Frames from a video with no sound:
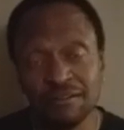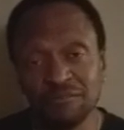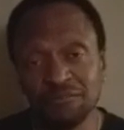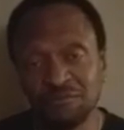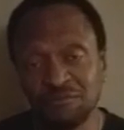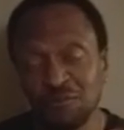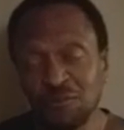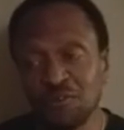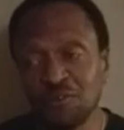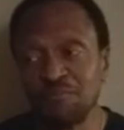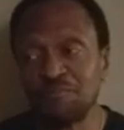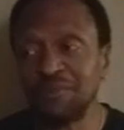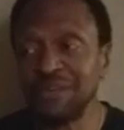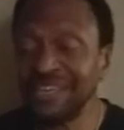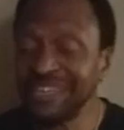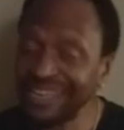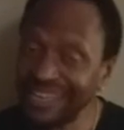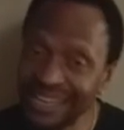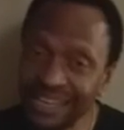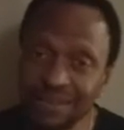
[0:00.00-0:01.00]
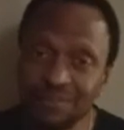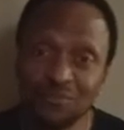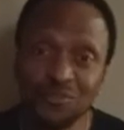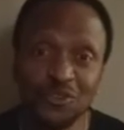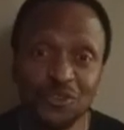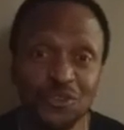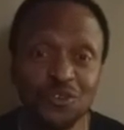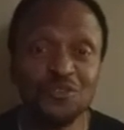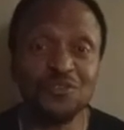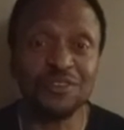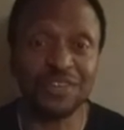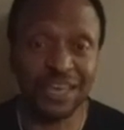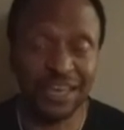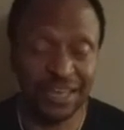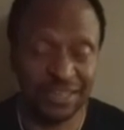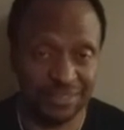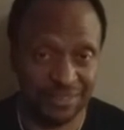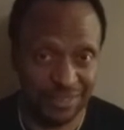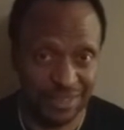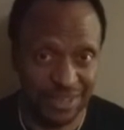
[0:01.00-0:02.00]
4 p.m.
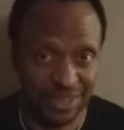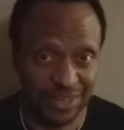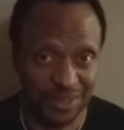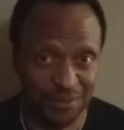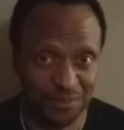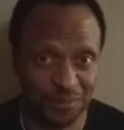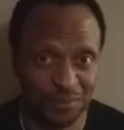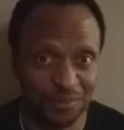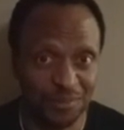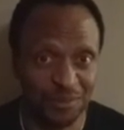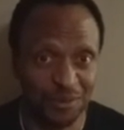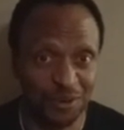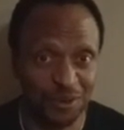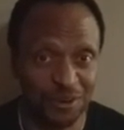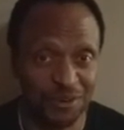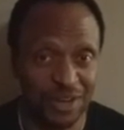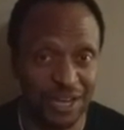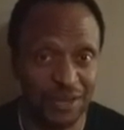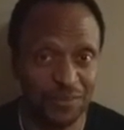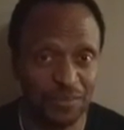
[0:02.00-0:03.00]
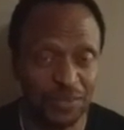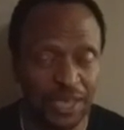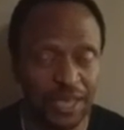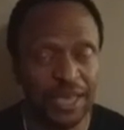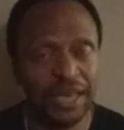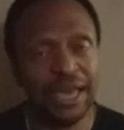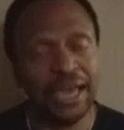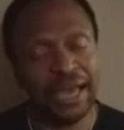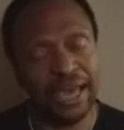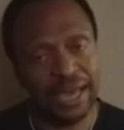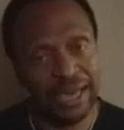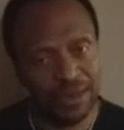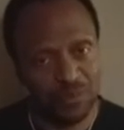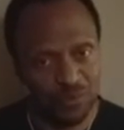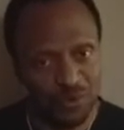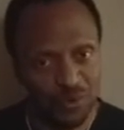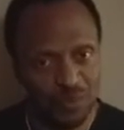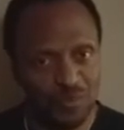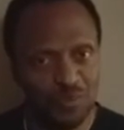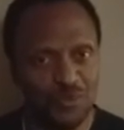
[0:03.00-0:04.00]
UK time. All right? And
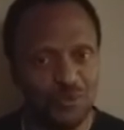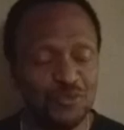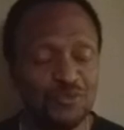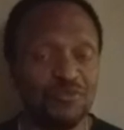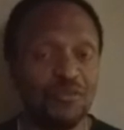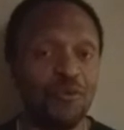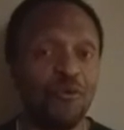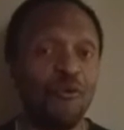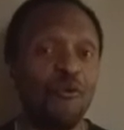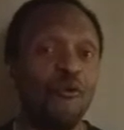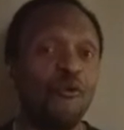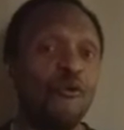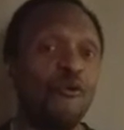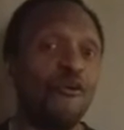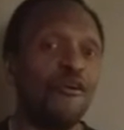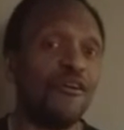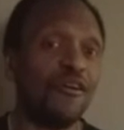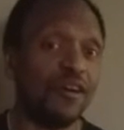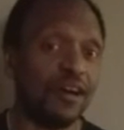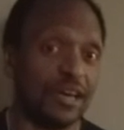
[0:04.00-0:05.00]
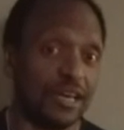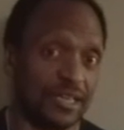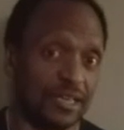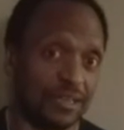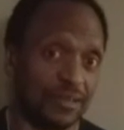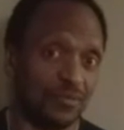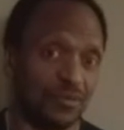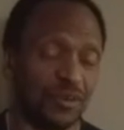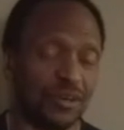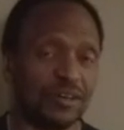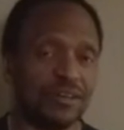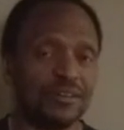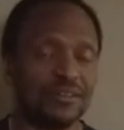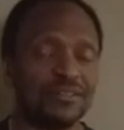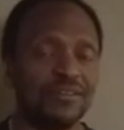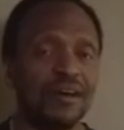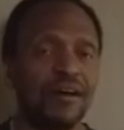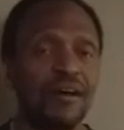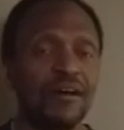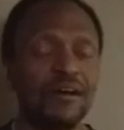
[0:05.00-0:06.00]
we'll move on. We're going to
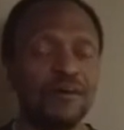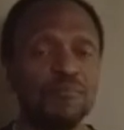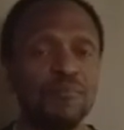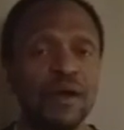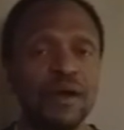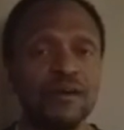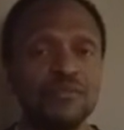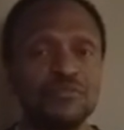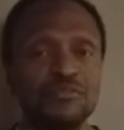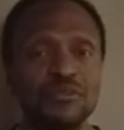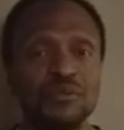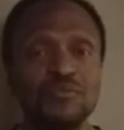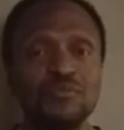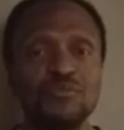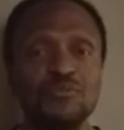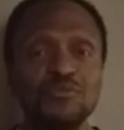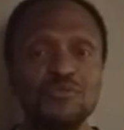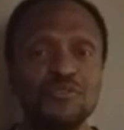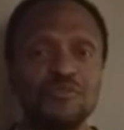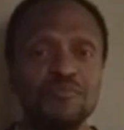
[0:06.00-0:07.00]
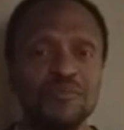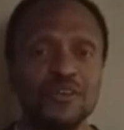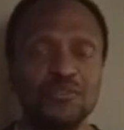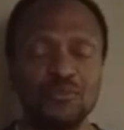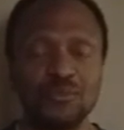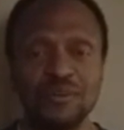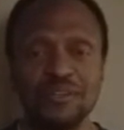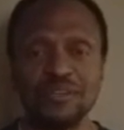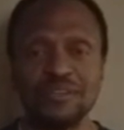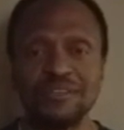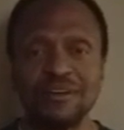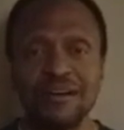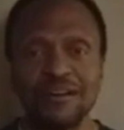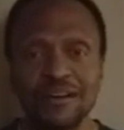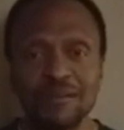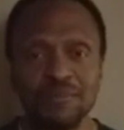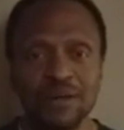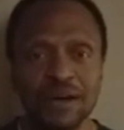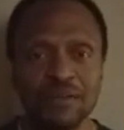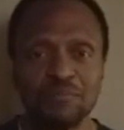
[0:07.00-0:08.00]
talk about some rudiments. We're going to talk
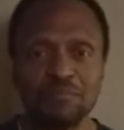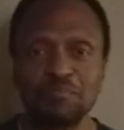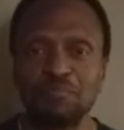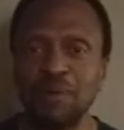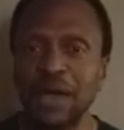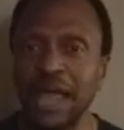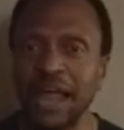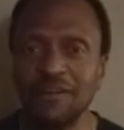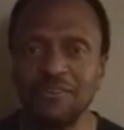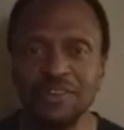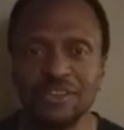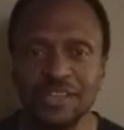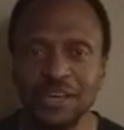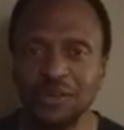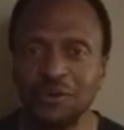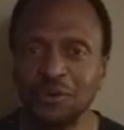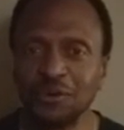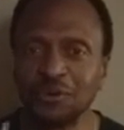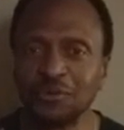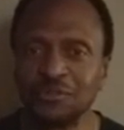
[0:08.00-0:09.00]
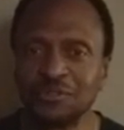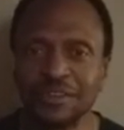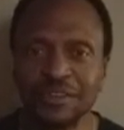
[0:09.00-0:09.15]
about paradiddles,